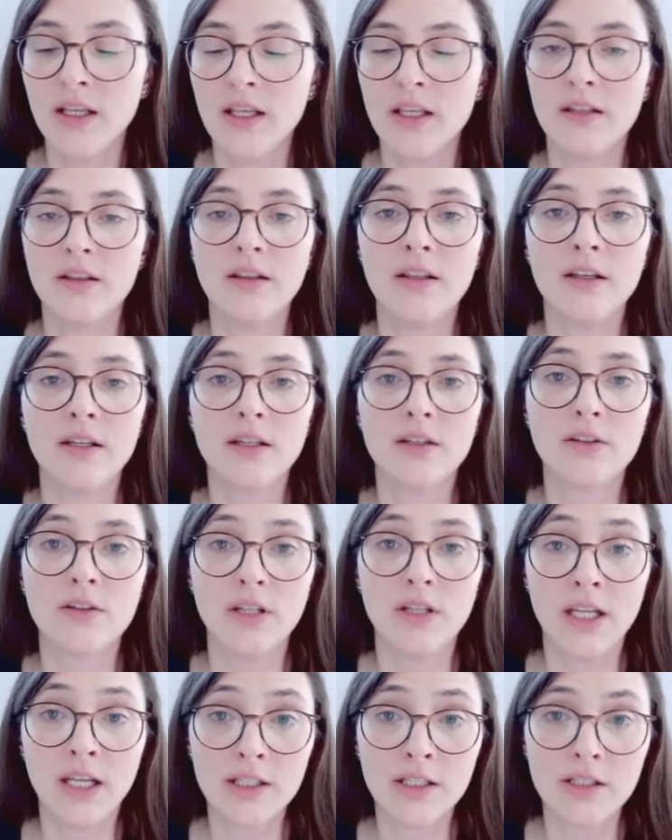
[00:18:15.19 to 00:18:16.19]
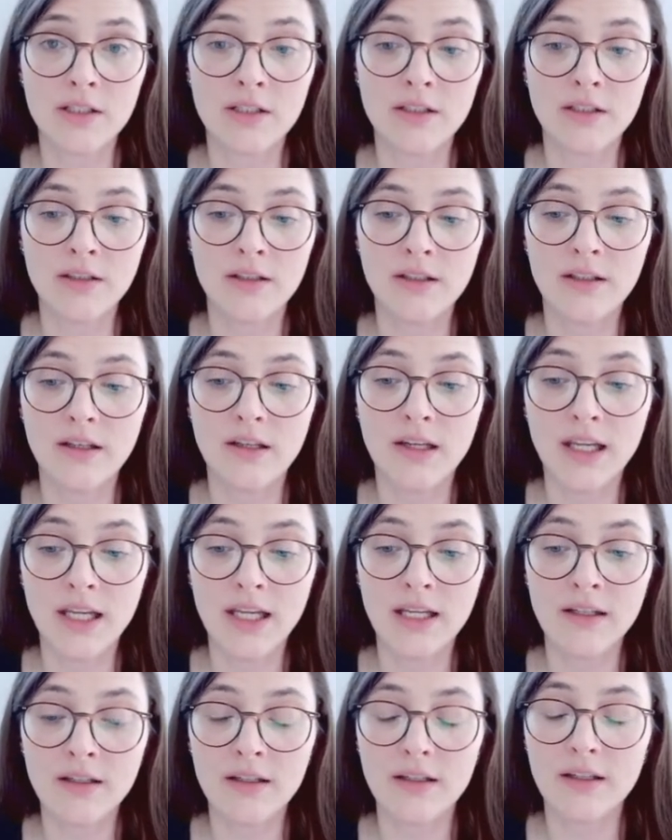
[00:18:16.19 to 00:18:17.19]
the connection
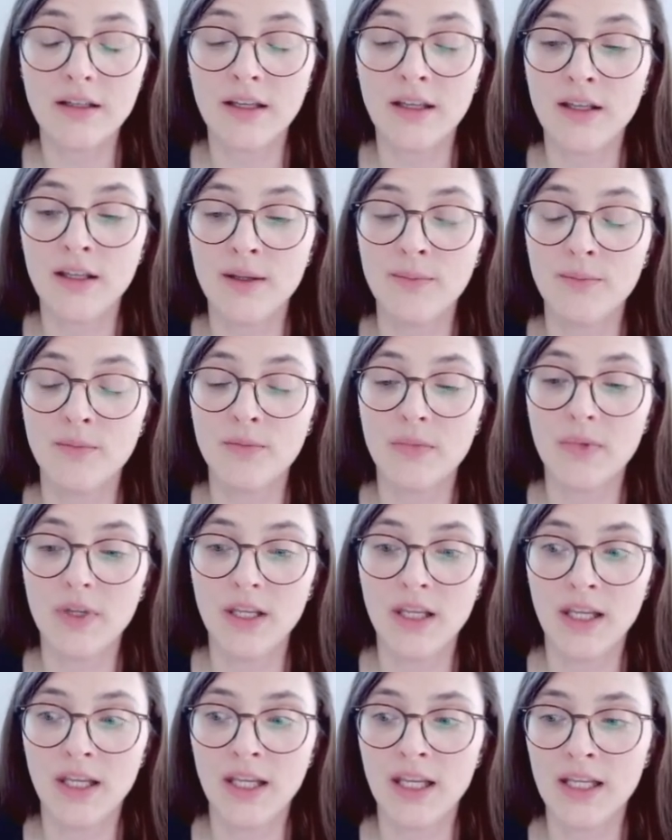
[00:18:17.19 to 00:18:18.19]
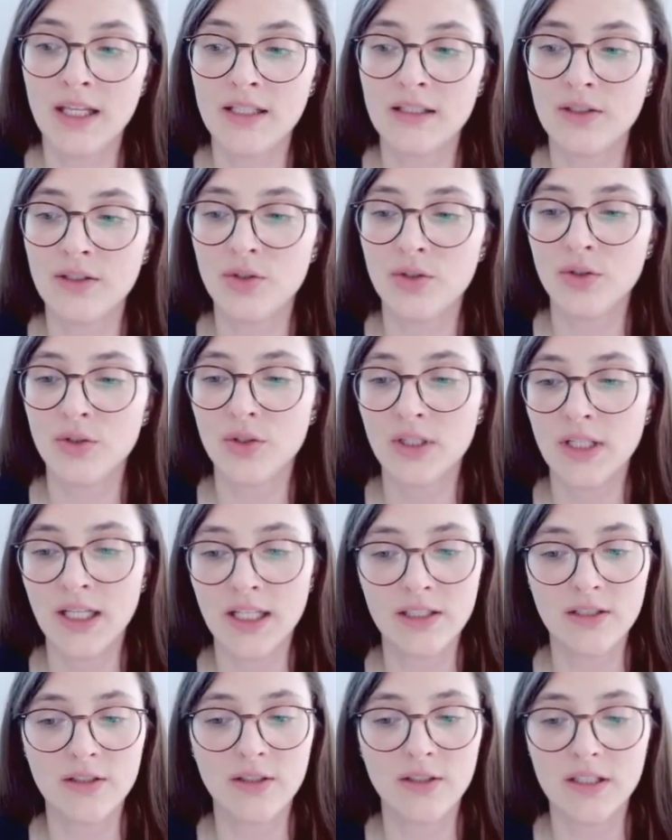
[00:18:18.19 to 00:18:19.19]
link and to
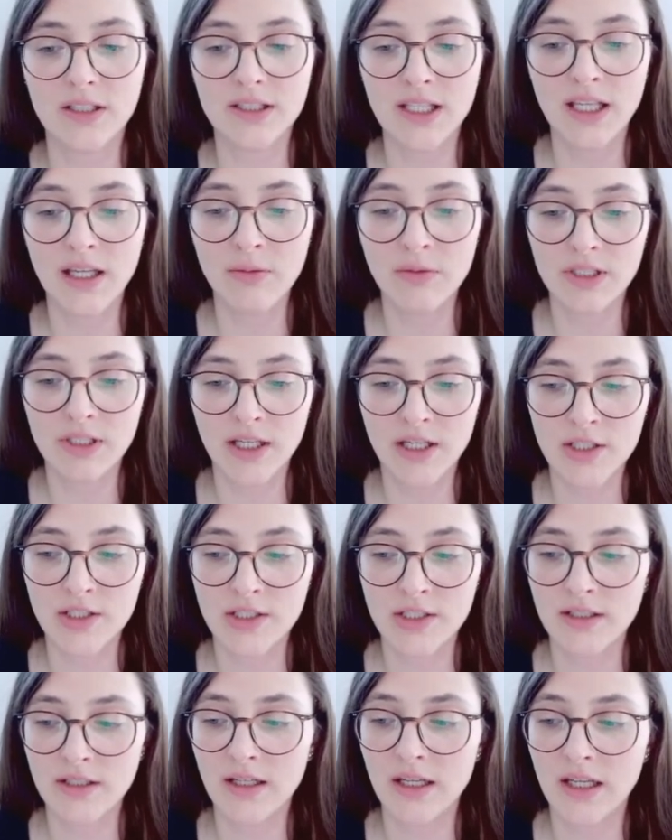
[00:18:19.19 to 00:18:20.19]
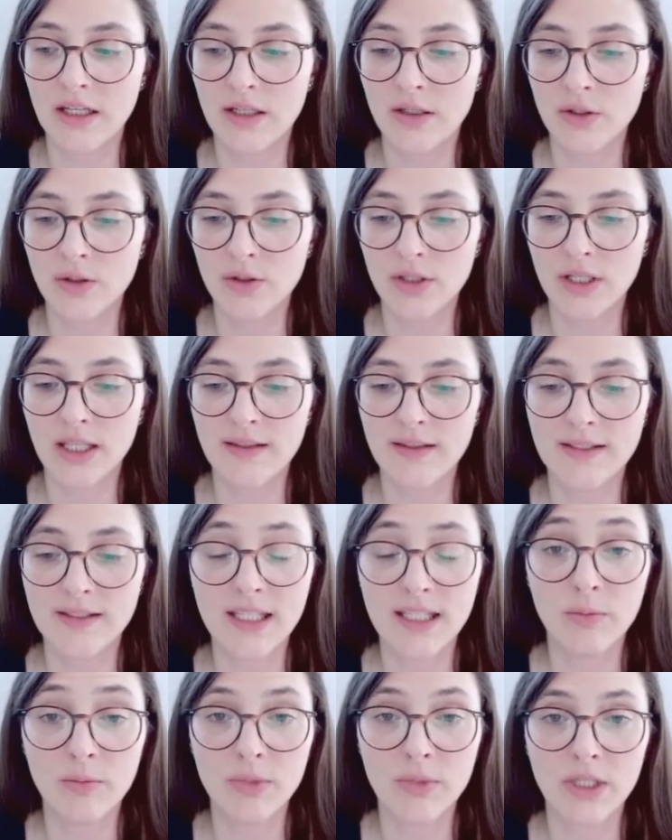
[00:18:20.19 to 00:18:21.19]
connect to the same session and look at the
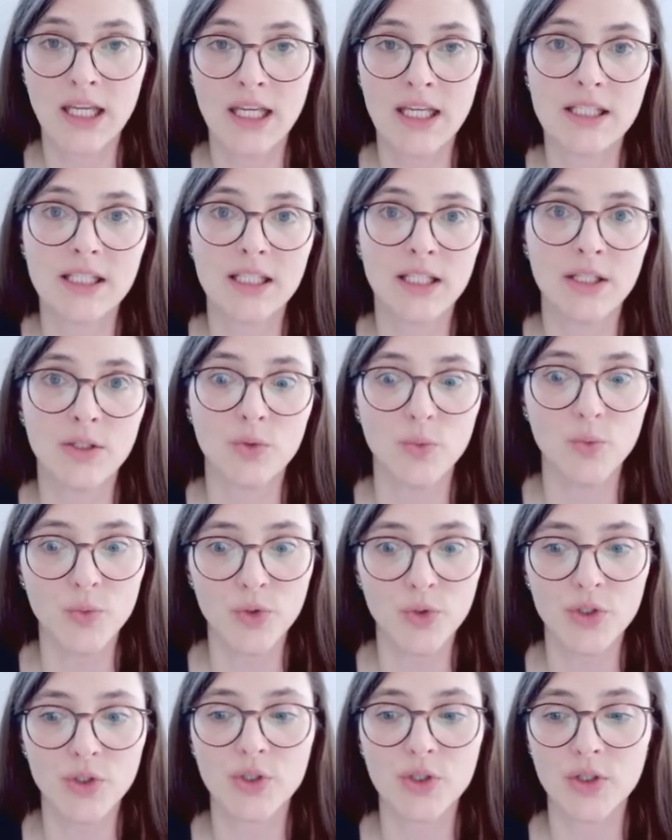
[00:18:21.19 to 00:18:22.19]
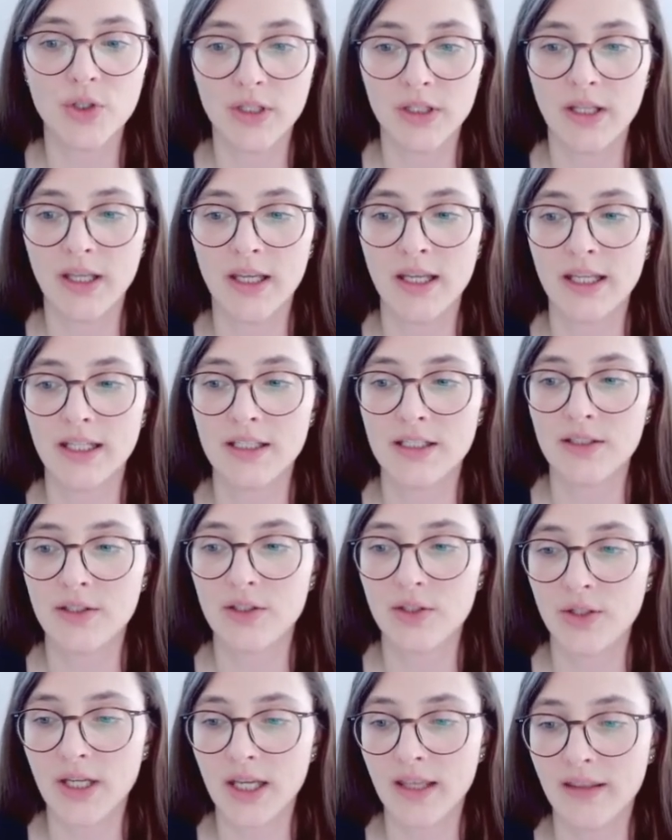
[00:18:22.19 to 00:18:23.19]
same case and work on that
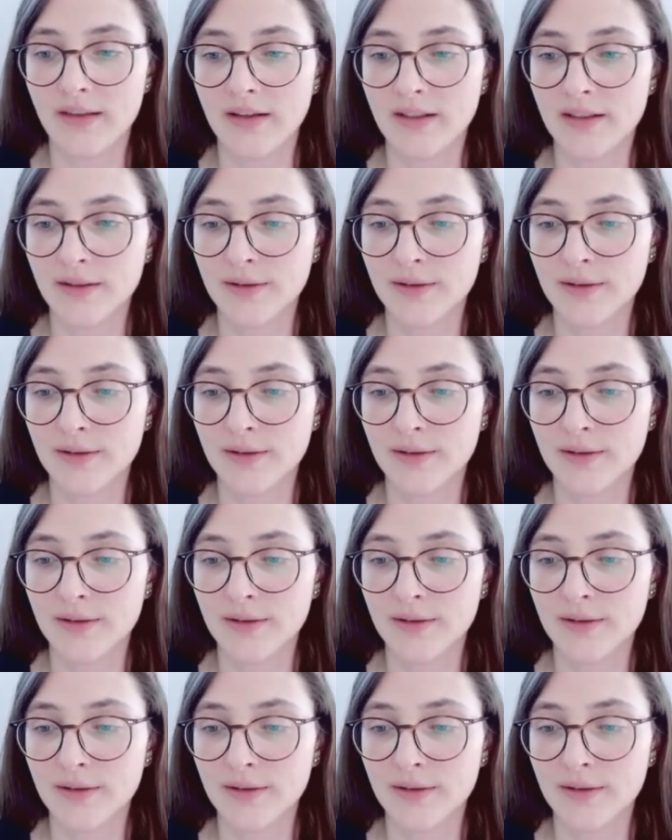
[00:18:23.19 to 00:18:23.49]
together.